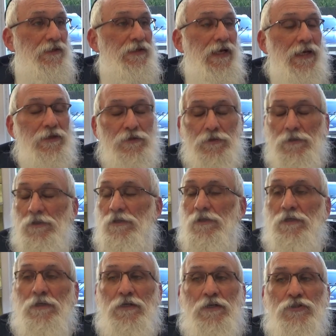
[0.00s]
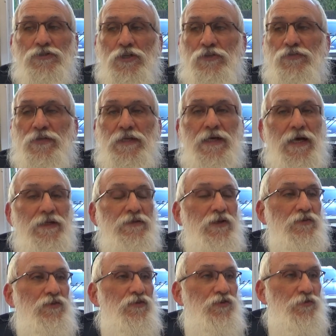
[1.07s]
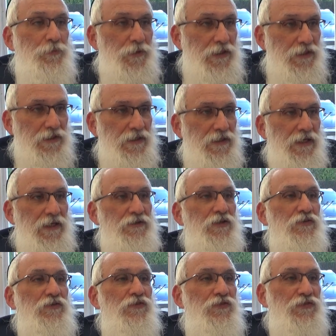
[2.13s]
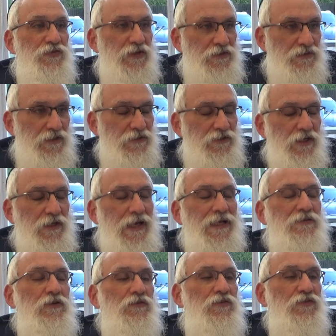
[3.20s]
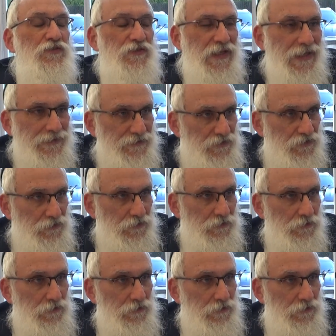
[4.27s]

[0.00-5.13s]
Again, just like God doesn't speak and God doesn't sit and God doesn't stand,